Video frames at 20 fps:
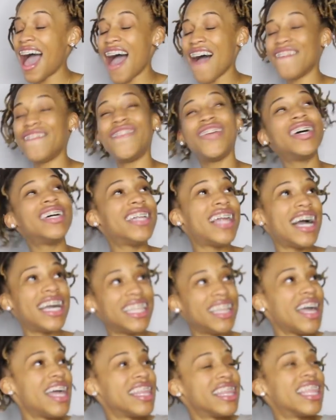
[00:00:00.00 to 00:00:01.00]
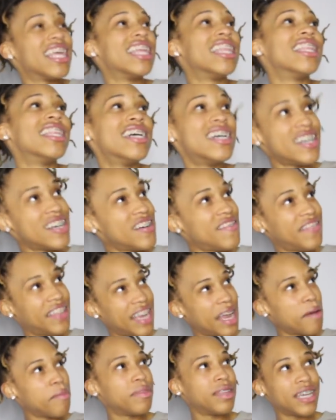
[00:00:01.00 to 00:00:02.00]
I feel like the love
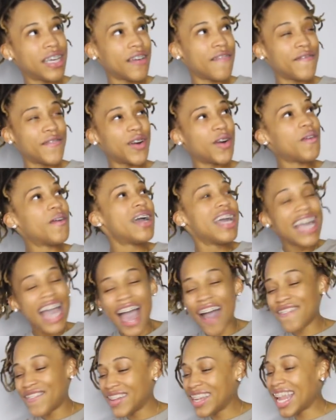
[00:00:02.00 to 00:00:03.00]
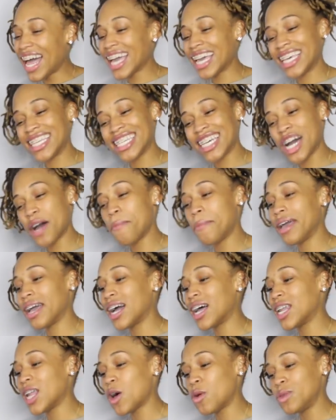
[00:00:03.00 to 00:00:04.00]
that I'm looking for, I feel like it's coming
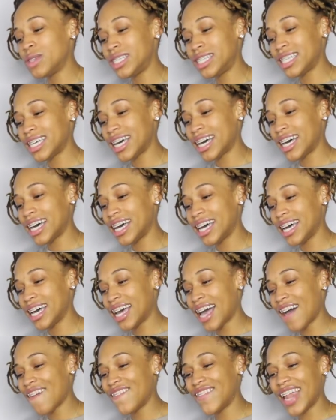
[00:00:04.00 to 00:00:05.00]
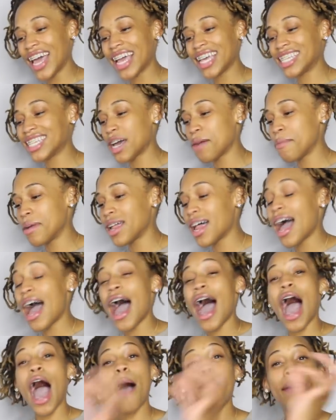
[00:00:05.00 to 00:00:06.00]
closer. I feel like it's coming.
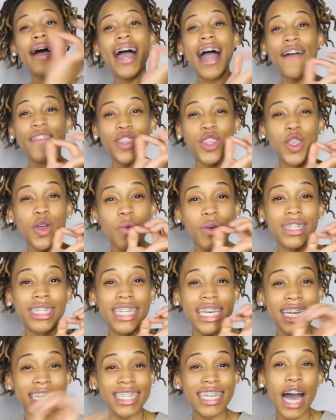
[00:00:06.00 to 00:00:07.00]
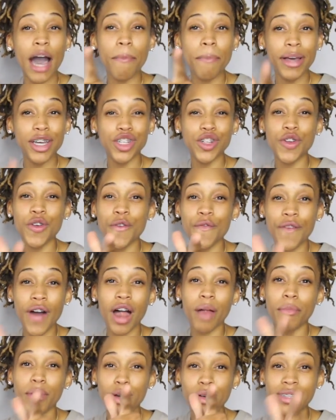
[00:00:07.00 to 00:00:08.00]
I'm gonna have to do a TikTok. Make sure you
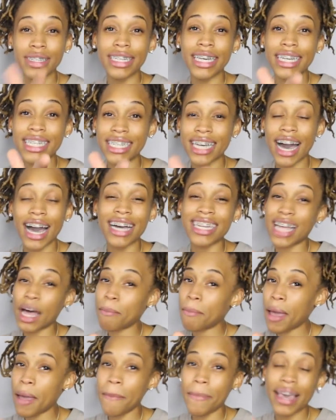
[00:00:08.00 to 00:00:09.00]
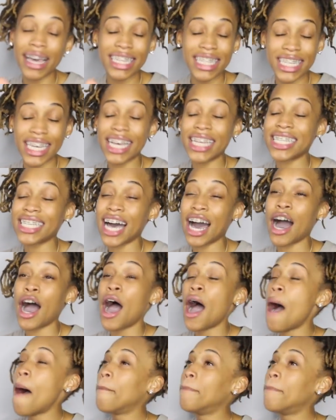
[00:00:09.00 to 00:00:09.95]
follow me on TikTok because I made me a TikTok.